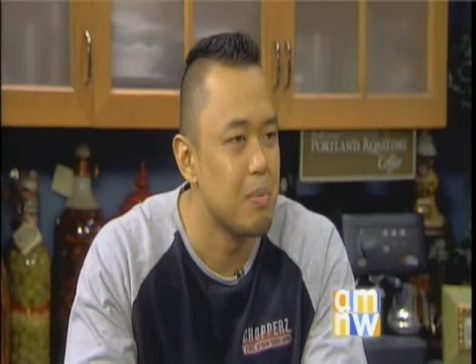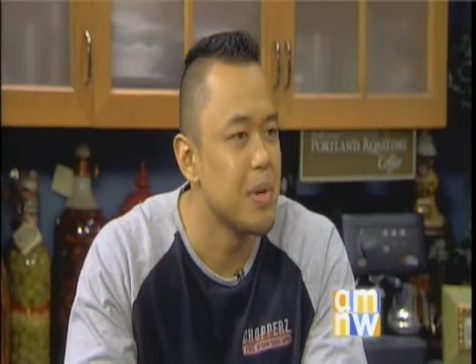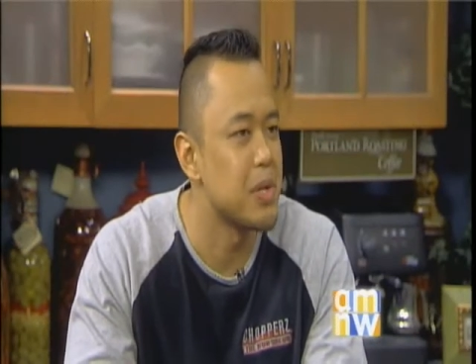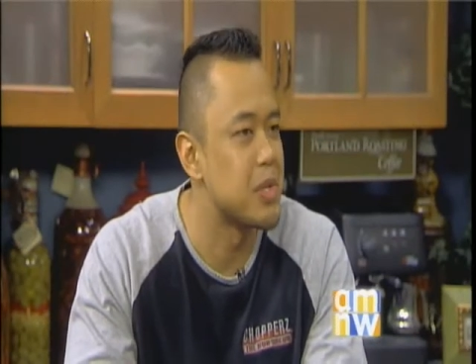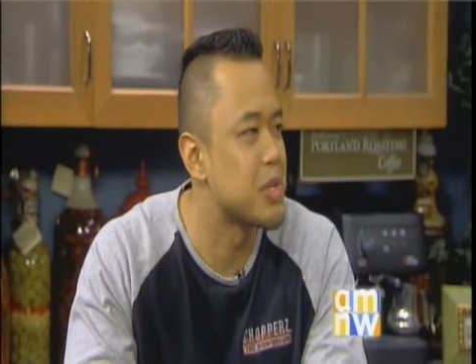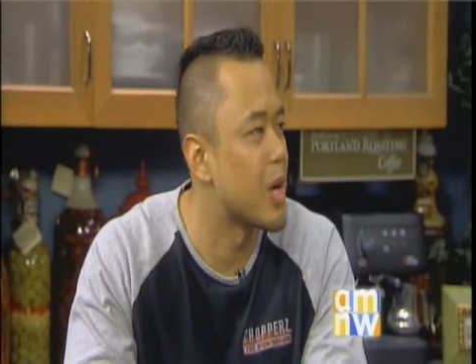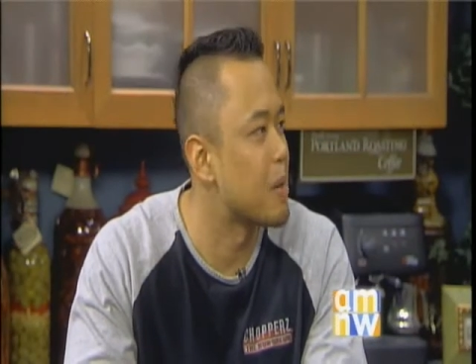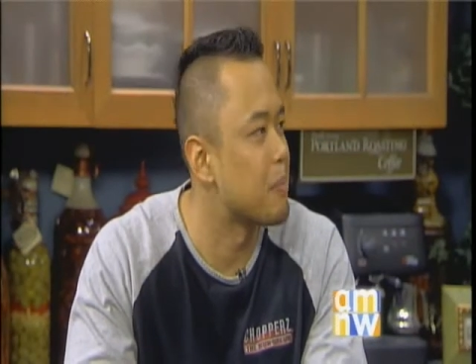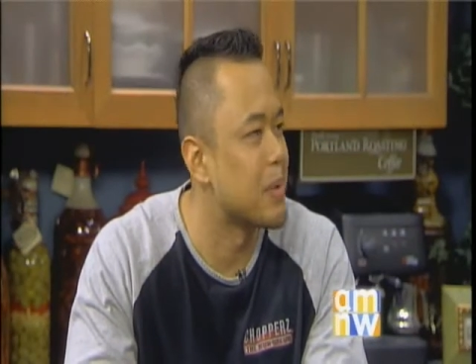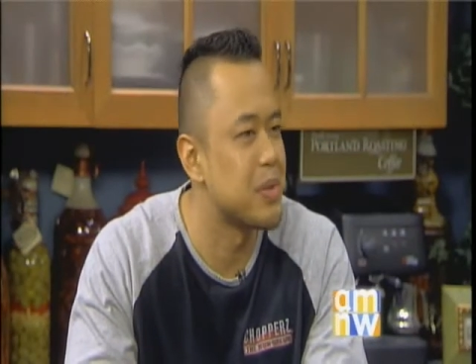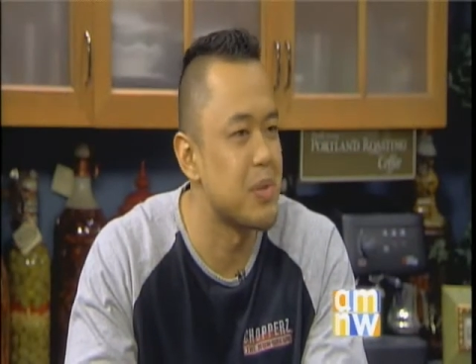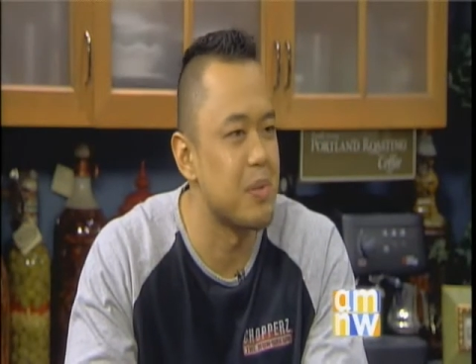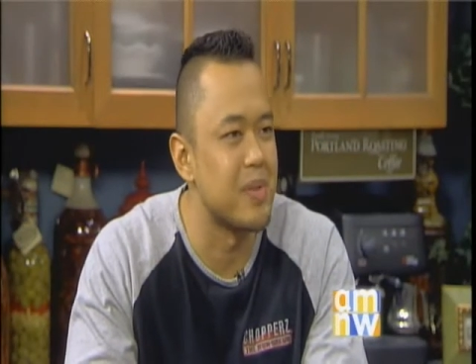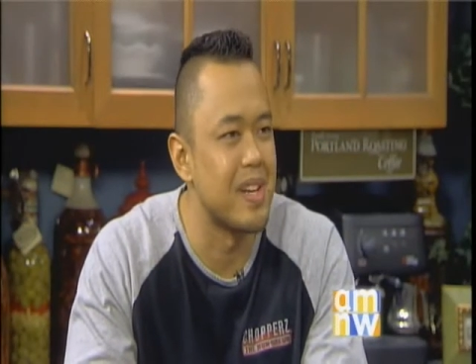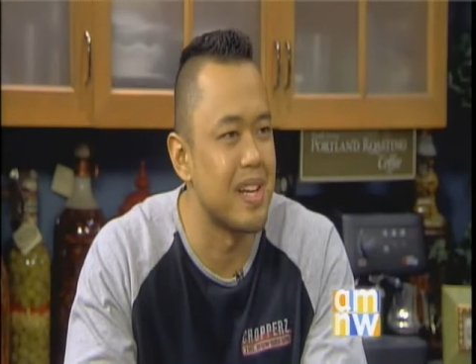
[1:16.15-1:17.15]
pretty sharp
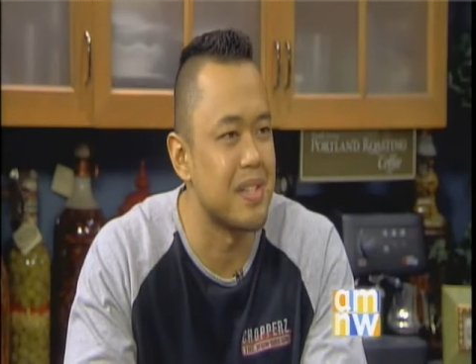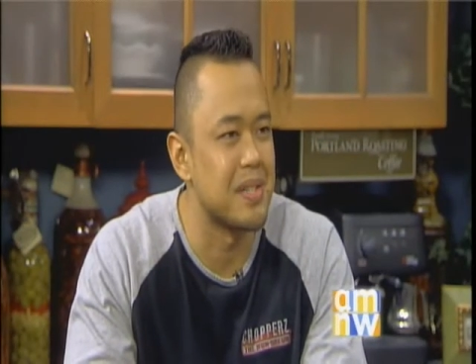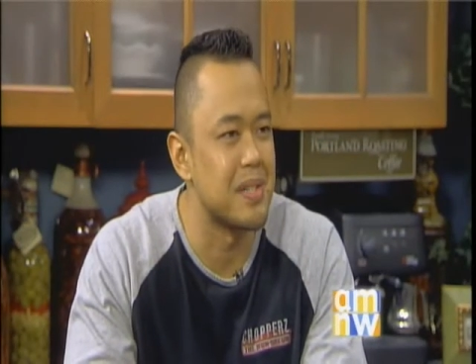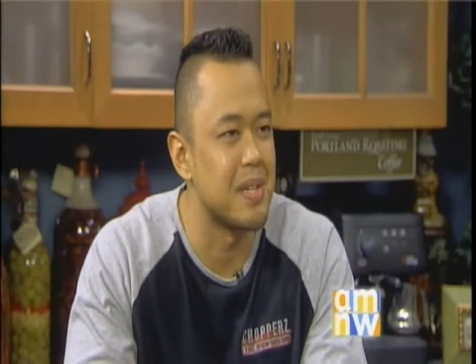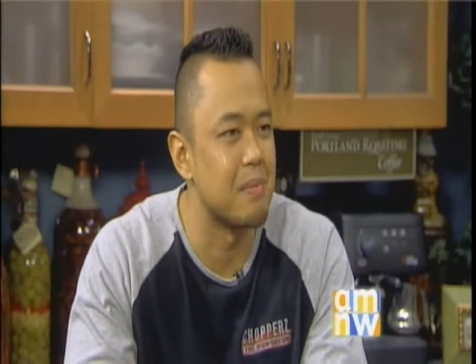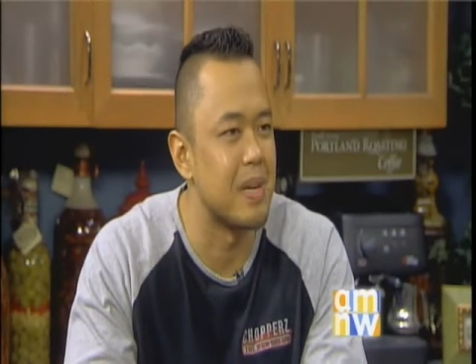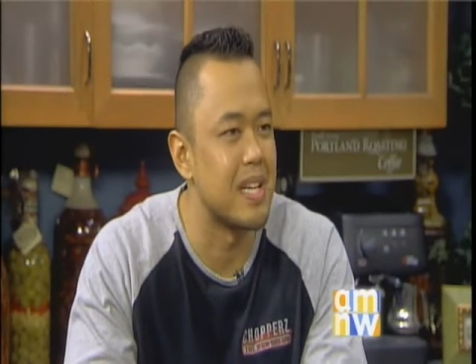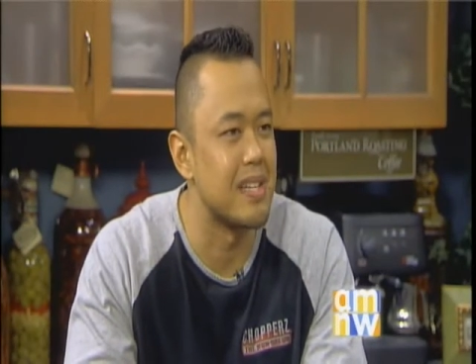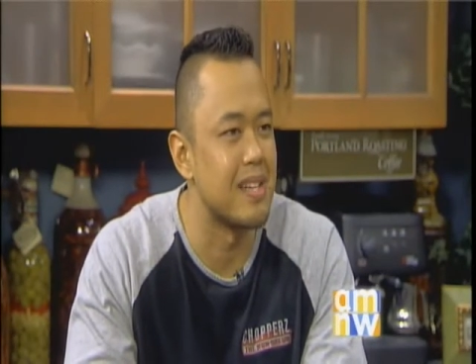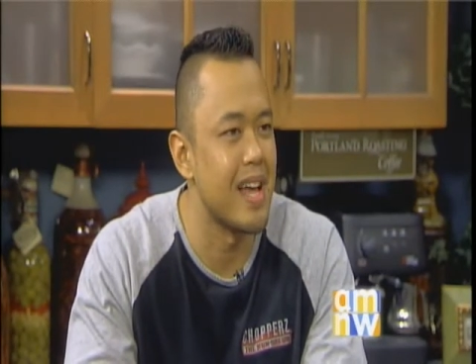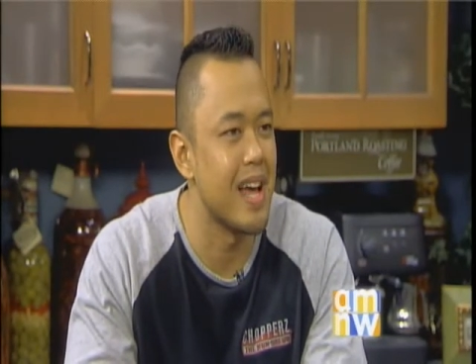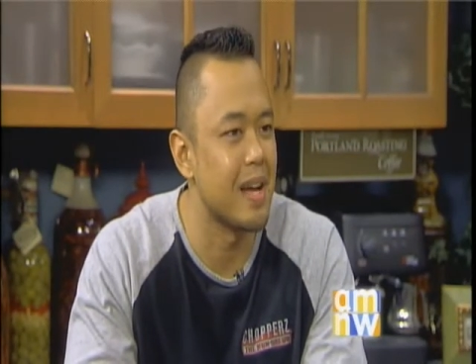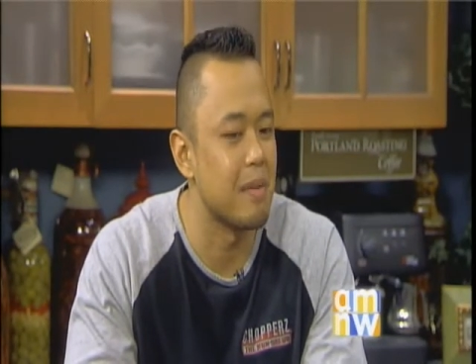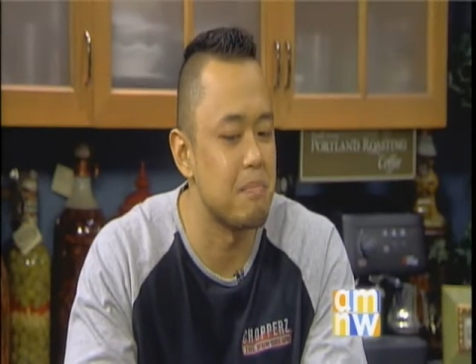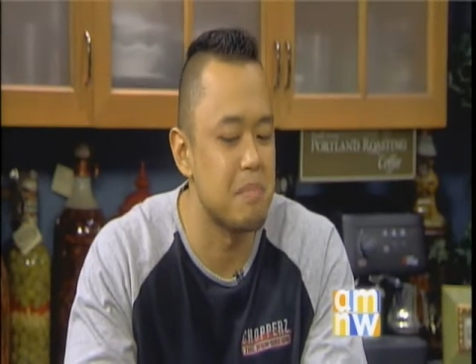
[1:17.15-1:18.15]
instrument next to somebody's
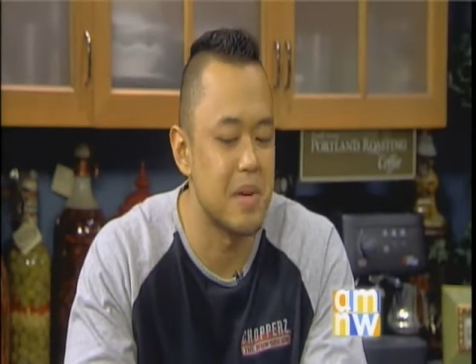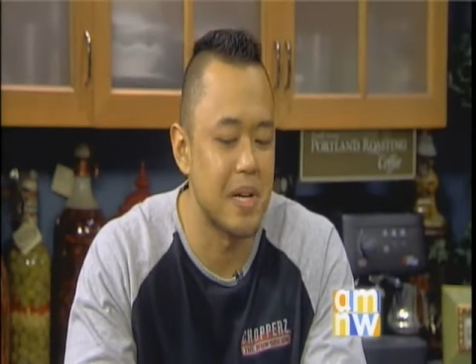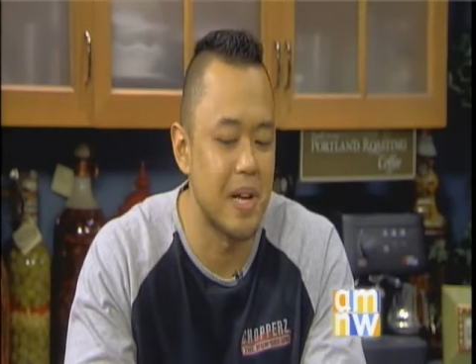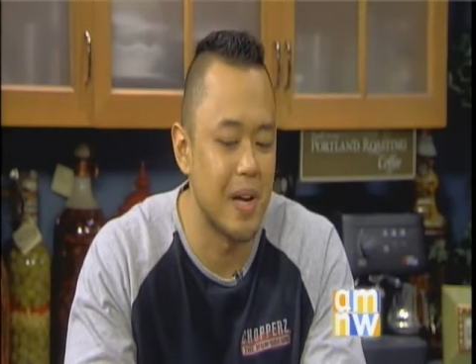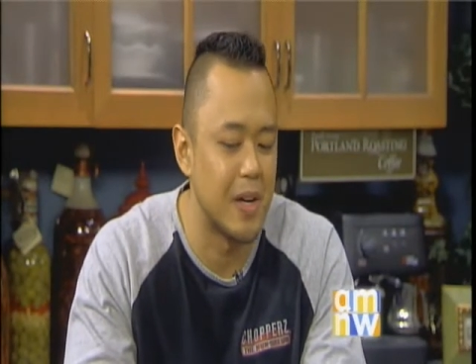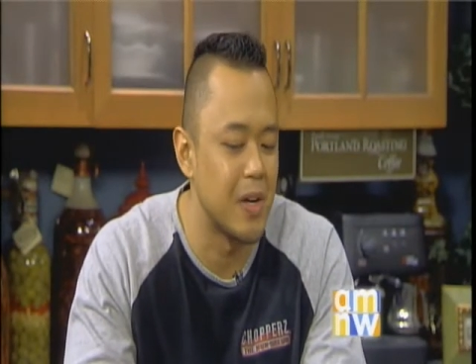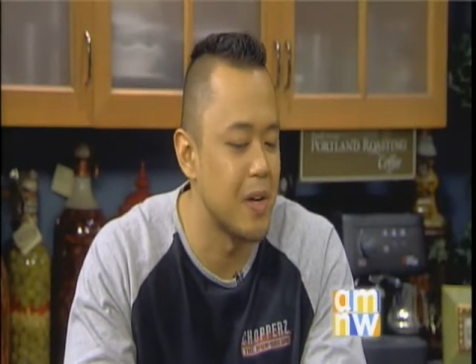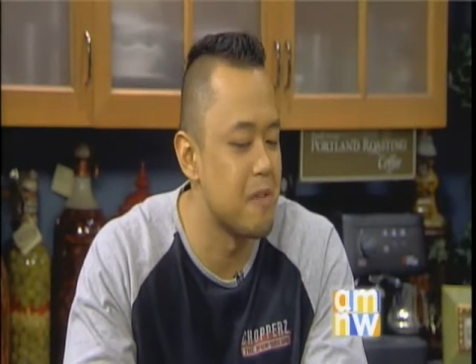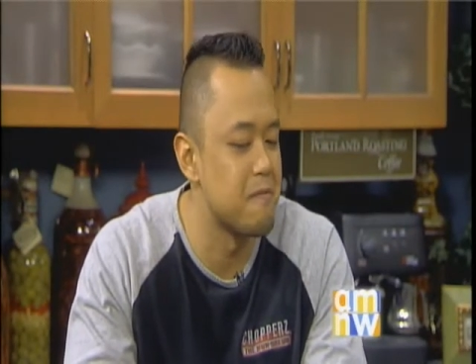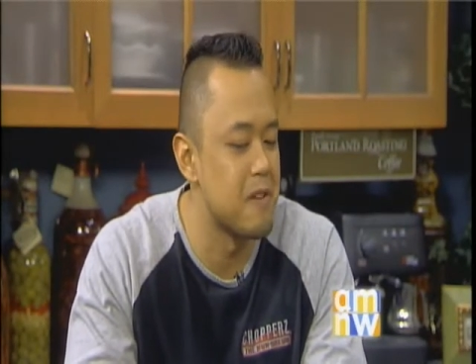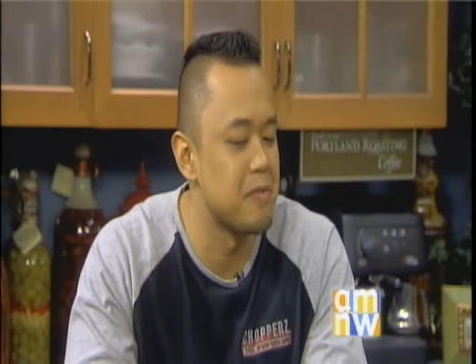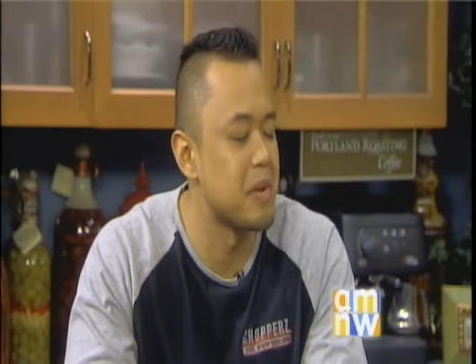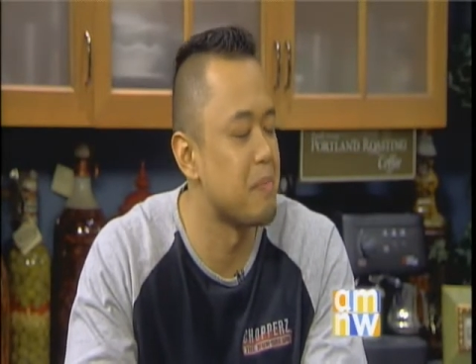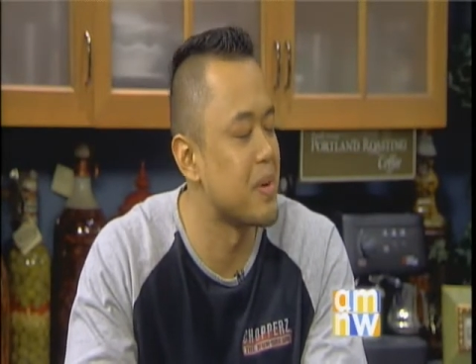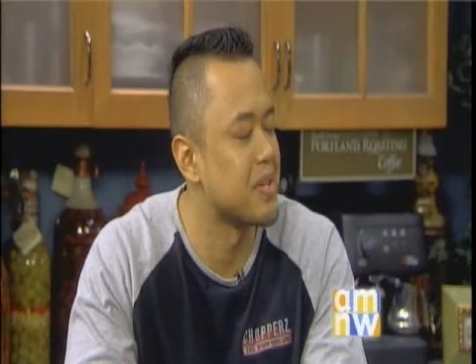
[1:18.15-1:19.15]
neck, but a good
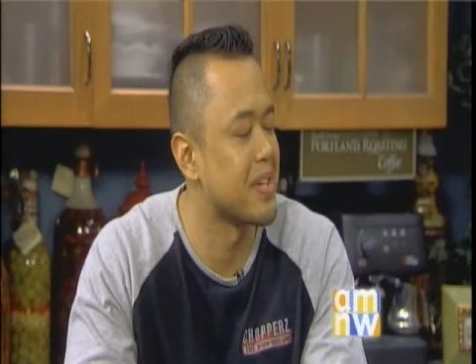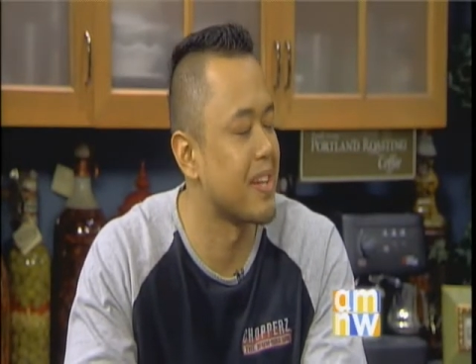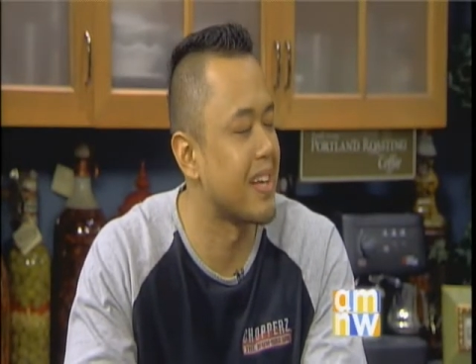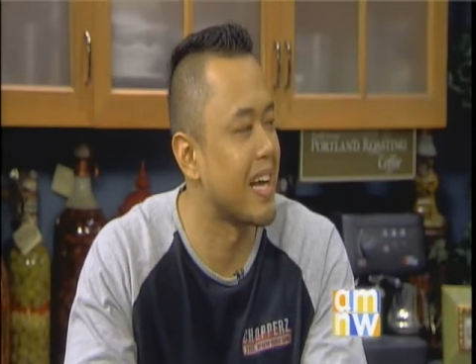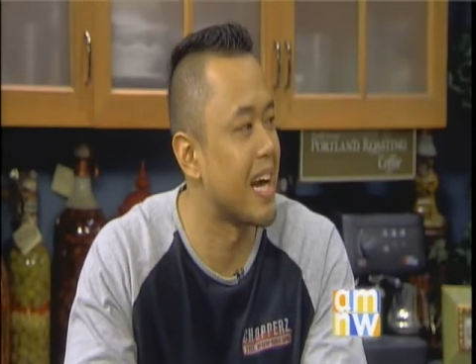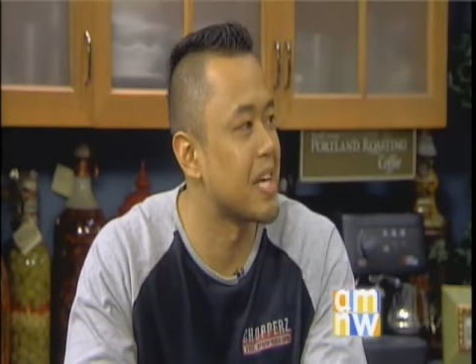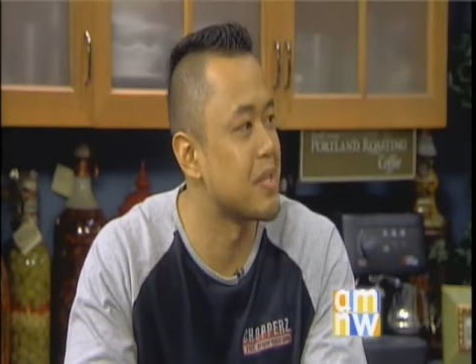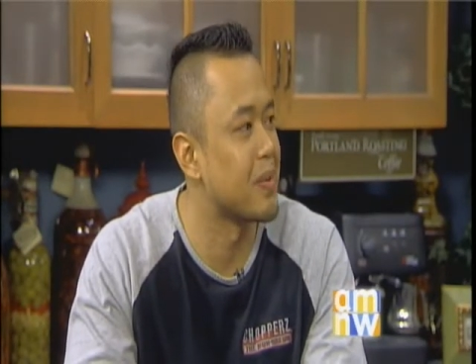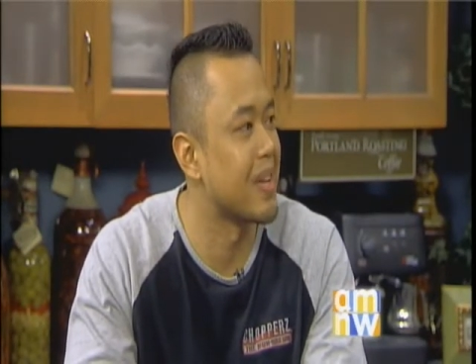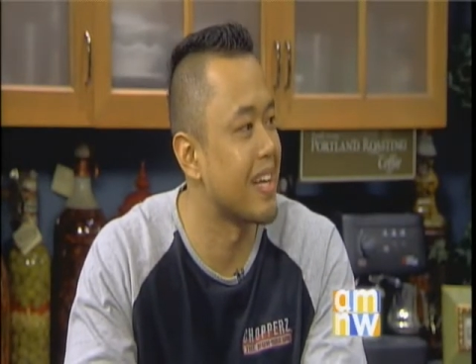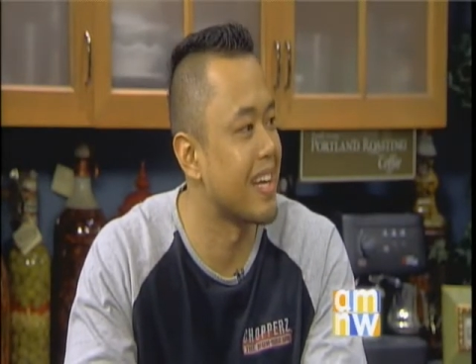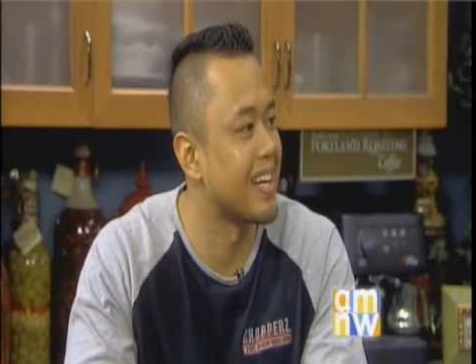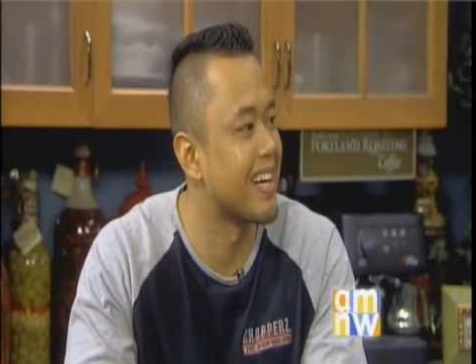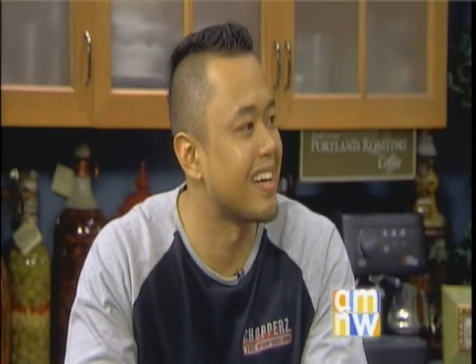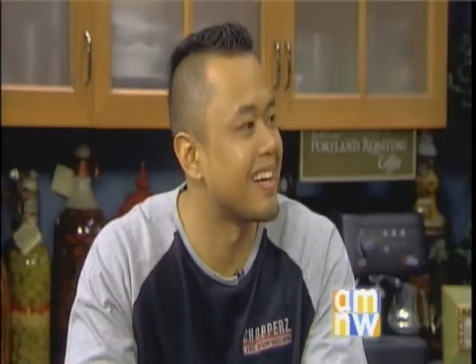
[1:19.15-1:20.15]
50% of the guys. I'd be
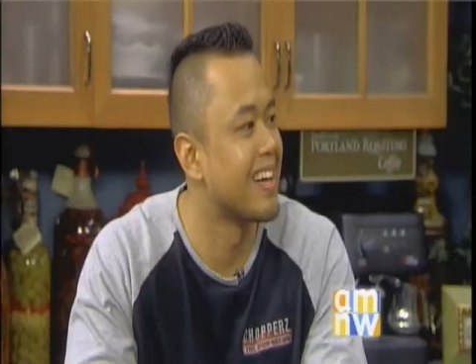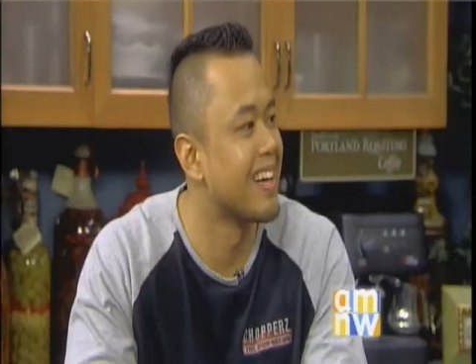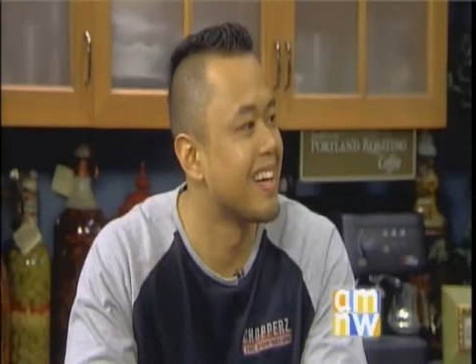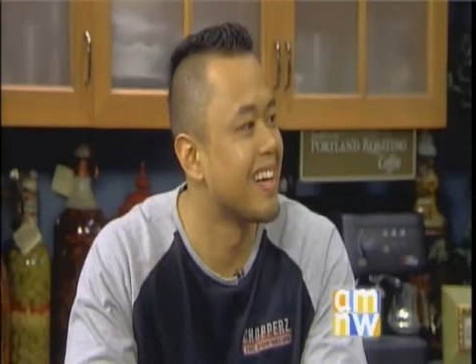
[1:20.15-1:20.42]
happy to give